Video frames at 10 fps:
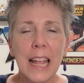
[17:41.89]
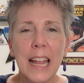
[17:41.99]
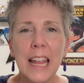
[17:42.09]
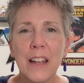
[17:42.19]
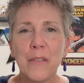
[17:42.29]

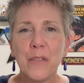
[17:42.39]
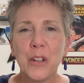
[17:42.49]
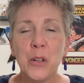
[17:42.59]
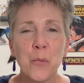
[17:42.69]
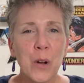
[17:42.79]
If
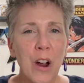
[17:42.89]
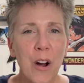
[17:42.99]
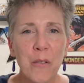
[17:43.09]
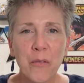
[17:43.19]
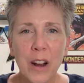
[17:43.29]
we
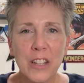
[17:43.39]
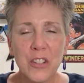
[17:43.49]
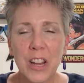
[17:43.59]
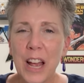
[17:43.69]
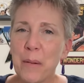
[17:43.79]
aren't friends
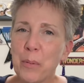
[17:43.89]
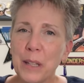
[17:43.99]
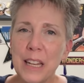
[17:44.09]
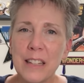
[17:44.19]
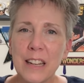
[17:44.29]
yet,
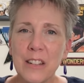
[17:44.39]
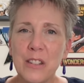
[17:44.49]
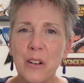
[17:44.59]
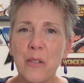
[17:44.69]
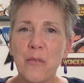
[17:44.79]
please
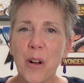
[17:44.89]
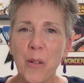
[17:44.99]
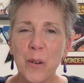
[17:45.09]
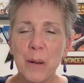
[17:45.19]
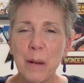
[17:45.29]
consider
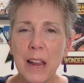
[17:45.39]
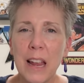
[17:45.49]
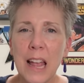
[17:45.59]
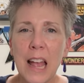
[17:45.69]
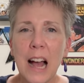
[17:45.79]
following
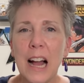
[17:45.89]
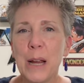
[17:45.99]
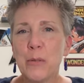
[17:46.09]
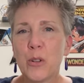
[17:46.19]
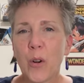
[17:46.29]
me. I
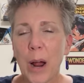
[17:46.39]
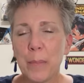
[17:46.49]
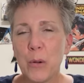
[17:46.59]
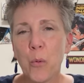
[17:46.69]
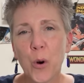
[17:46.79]
am
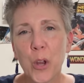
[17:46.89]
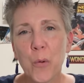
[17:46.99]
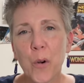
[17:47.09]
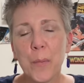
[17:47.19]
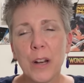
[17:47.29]
Scrappy Warrior
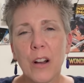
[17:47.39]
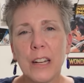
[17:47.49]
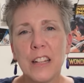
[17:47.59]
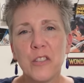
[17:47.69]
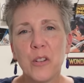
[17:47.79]
Woman on
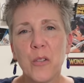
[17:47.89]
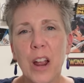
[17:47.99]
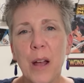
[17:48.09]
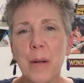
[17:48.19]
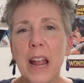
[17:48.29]

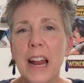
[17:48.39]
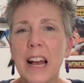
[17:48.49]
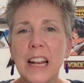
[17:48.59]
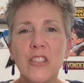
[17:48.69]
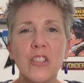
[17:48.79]
Instagram, and
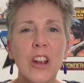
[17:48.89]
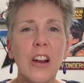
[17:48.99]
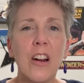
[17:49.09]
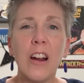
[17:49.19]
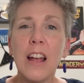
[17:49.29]
I
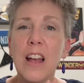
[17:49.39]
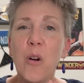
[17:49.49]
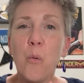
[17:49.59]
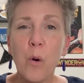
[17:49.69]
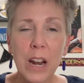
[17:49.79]
share
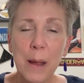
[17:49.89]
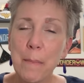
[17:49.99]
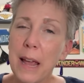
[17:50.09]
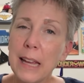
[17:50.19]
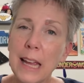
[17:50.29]
what I'm
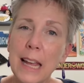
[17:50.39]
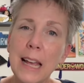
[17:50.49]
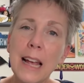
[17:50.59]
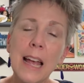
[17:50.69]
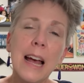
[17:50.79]

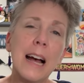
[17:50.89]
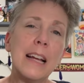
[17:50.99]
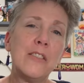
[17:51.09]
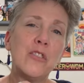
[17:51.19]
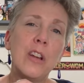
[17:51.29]
making. I
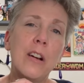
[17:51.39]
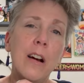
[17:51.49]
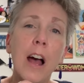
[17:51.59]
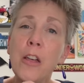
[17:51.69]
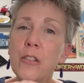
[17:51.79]

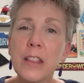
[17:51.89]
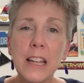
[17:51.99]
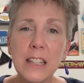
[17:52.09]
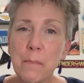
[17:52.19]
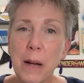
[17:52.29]
share other
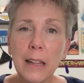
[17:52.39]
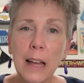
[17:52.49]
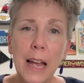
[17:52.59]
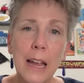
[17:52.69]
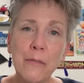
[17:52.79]
things in my
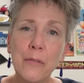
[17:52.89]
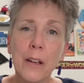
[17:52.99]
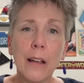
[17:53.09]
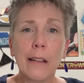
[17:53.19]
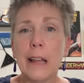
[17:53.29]
life.
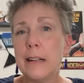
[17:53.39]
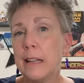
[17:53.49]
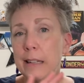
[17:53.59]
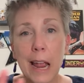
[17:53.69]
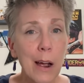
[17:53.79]
Like
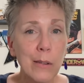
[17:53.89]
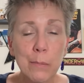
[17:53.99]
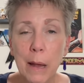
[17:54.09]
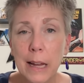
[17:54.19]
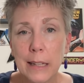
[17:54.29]
today I was
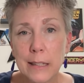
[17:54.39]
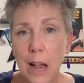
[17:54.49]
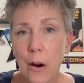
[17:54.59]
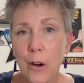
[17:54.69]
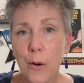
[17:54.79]
making
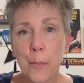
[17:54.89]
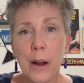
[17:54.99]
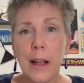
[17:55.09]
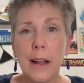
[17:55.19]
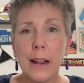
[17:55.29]
sourdough
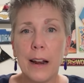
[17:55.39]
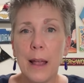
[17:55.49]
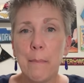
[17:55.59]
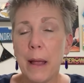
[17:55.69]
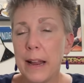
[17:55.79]
bread and I
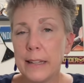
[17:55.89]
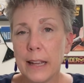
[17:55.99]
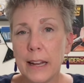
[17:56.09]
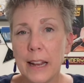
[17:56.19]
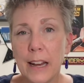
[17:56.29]
baked
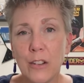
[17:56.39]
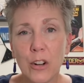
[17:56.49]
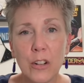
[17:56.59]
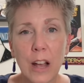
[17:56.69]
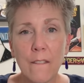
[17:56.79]
it and it
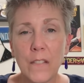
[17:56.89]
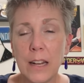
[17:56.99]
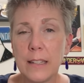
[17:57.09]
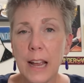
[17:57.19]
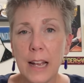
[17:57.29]
turned out
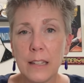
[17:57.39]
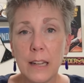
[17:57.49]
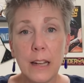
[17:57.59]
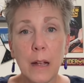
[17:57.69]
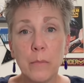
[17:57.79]

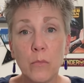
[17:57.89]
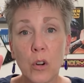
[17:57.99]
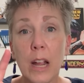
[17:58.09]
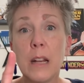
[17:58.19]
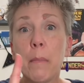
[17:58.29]
fantastic. I'm
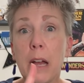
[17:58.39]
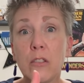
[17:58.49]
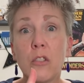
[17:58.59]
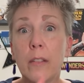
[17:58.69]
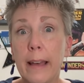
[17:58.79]
trying to
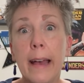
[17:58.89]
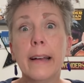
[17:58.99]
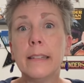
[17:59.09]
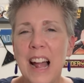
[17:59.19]
master that.